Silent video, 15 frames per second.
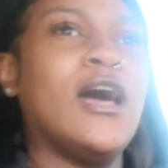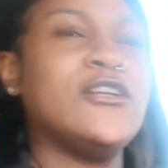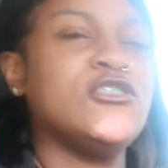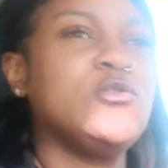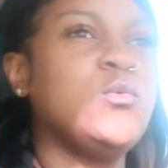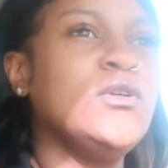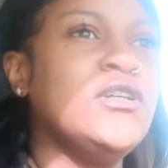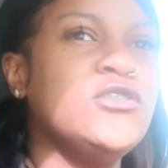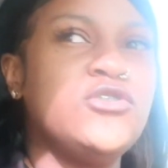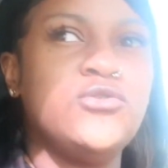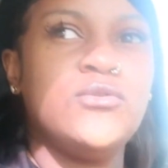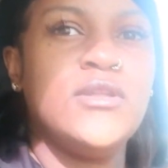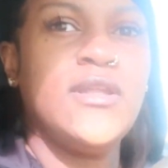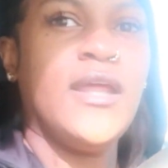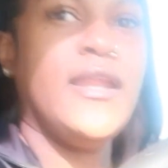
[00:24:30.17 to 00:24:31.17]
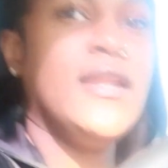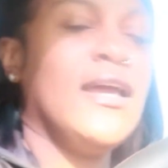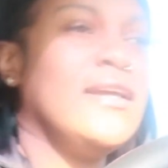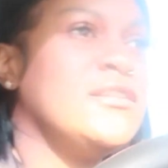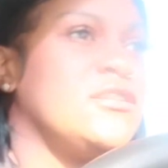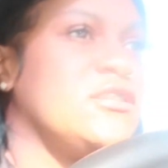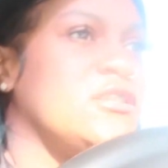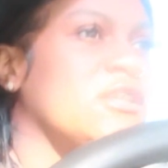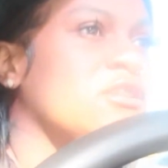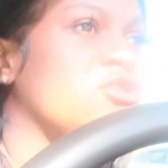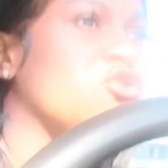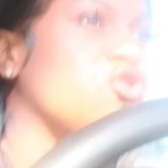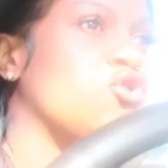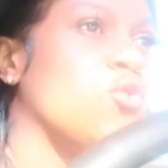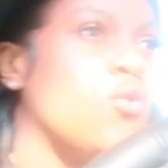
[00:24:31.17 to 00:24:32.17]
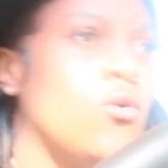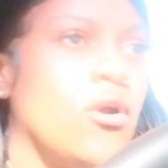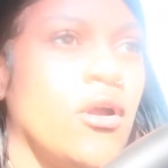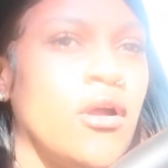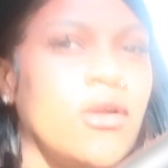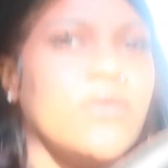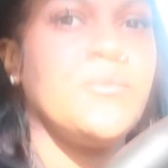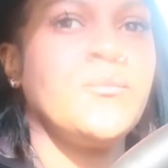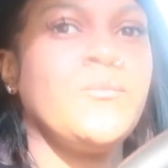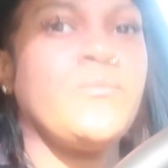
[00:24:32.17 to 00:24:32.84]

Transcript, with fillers: I just went into the 99 cent store